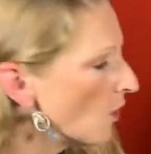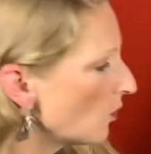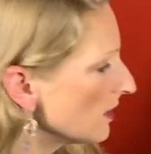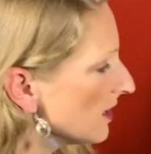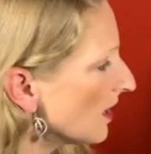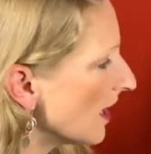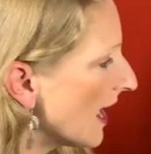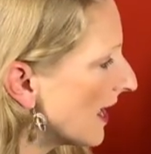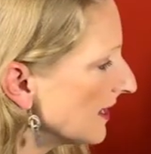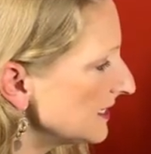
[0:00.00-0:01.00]
We
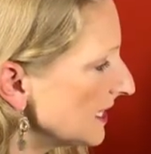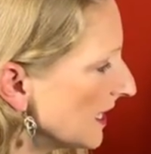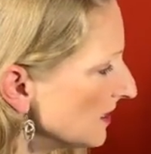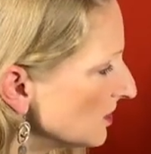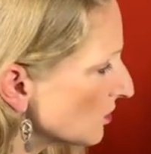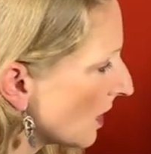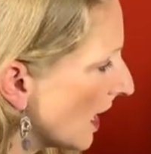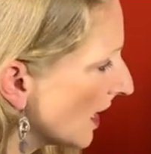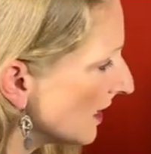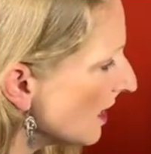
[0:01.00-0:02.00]
had a tens
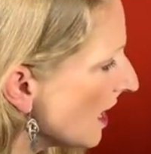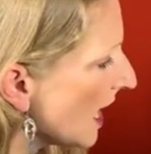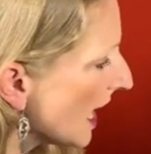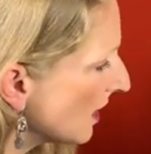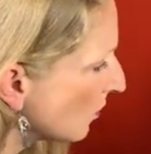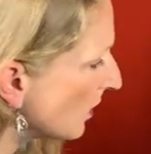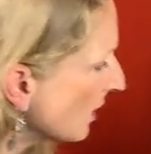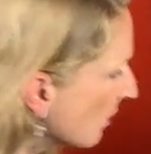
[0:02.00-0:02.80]
rod and we